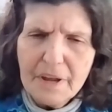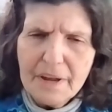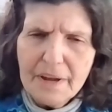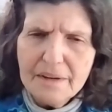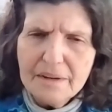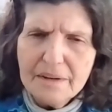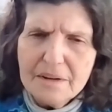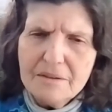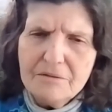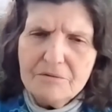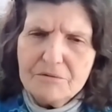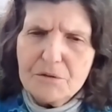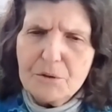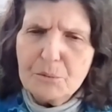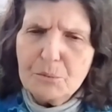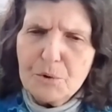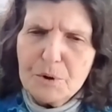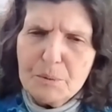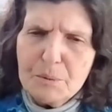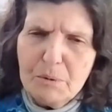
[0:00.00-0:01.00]
And if the
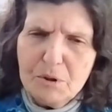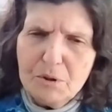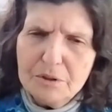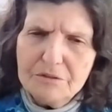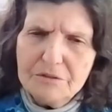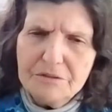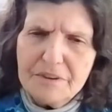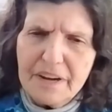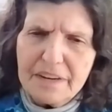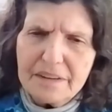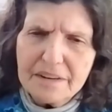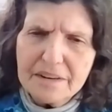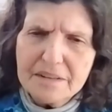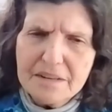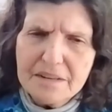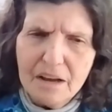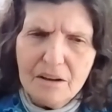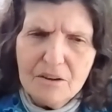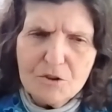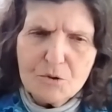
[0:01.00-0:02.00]
ripple effect
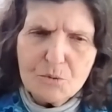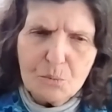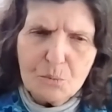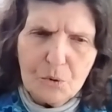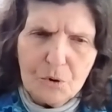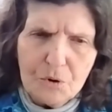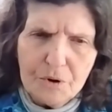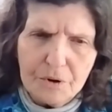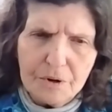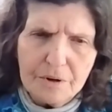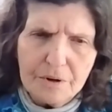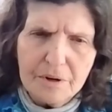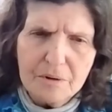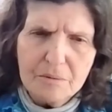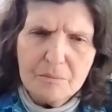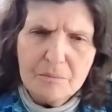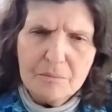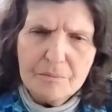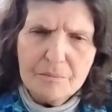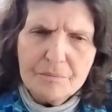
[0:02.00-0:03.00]
does work,
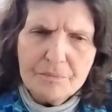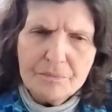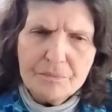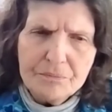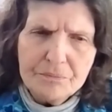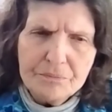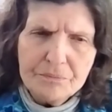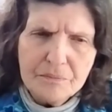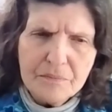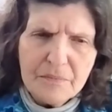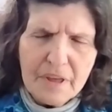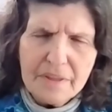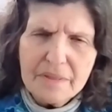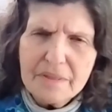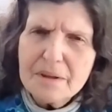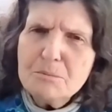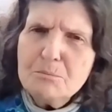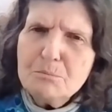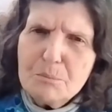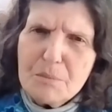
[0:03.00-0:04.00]

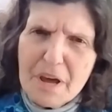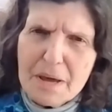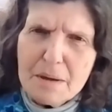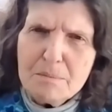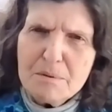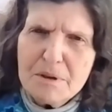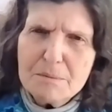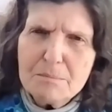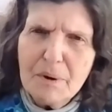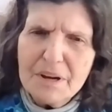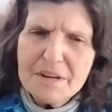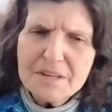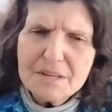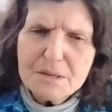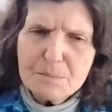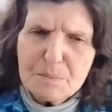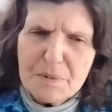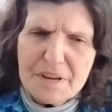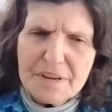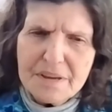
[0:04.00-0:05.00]
then maybe by
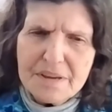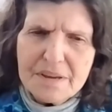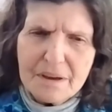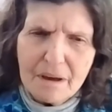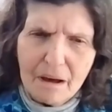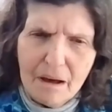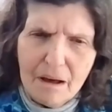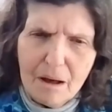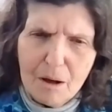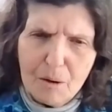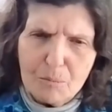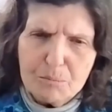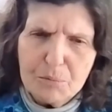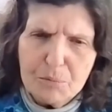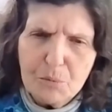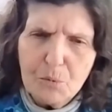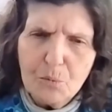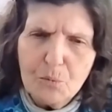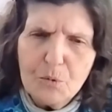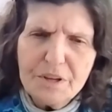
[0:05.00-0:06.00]
speaking up,
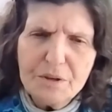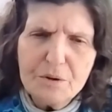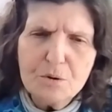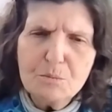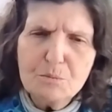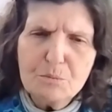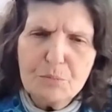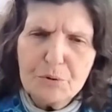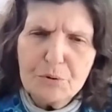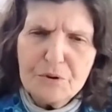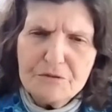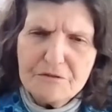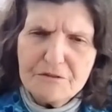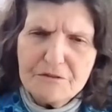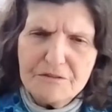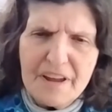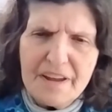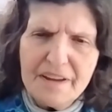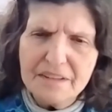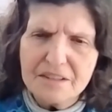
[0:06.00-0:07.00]
we could
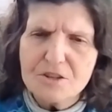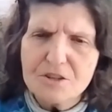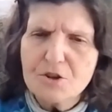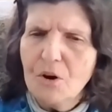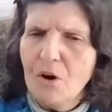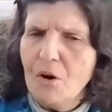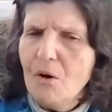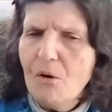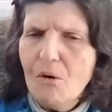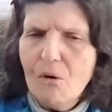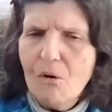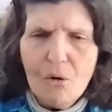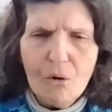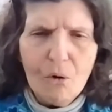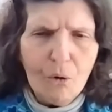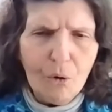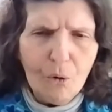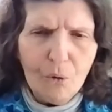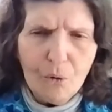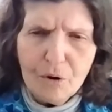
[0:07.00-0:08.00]
prevent
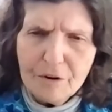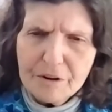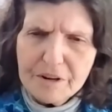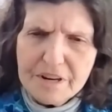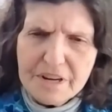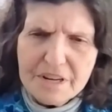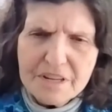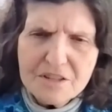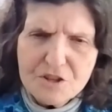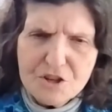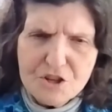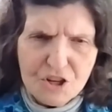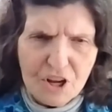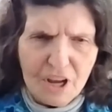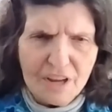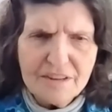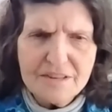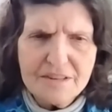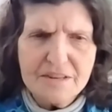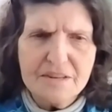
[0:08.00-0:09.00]
horrid
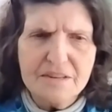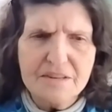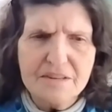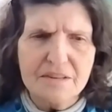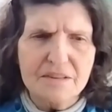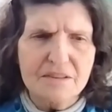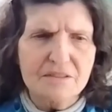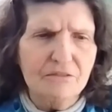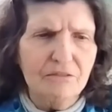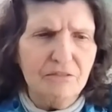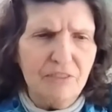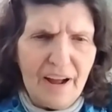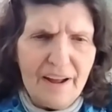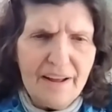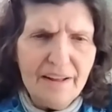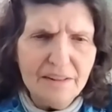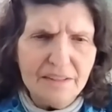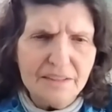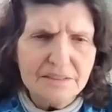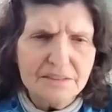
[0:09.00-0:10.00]
injustices,
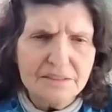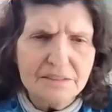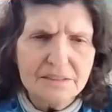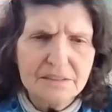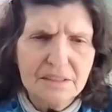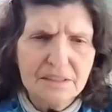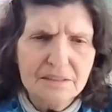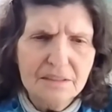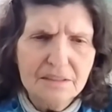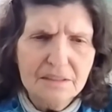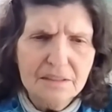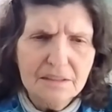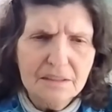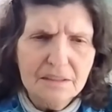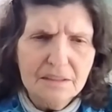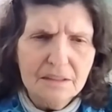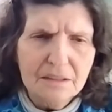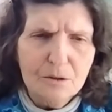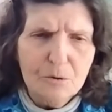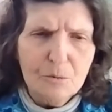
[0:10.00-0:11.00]
violence,
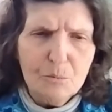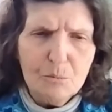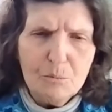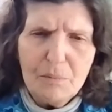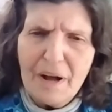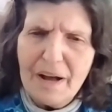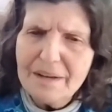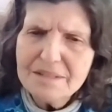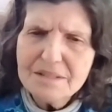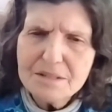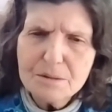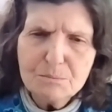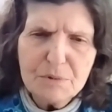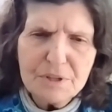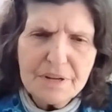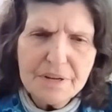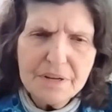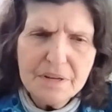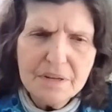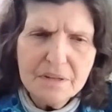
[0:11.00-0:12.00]

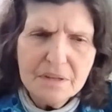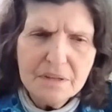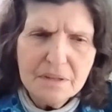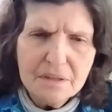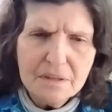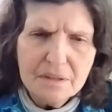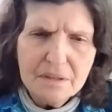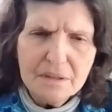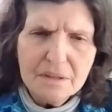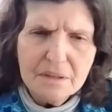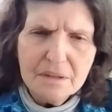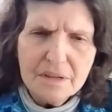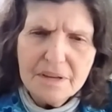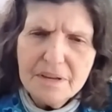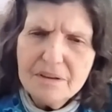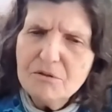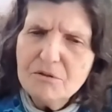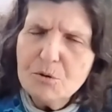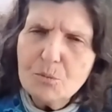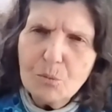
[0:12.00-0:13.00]
possibly
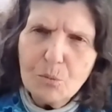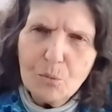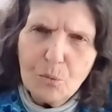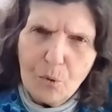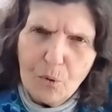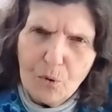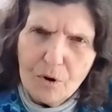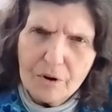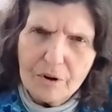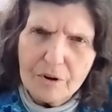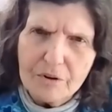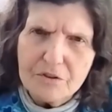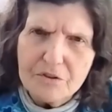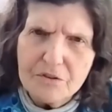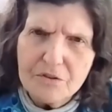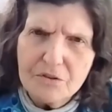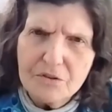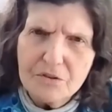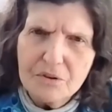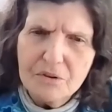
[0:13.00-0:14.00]
even
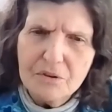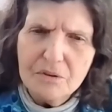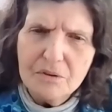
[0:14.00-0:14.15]
wars.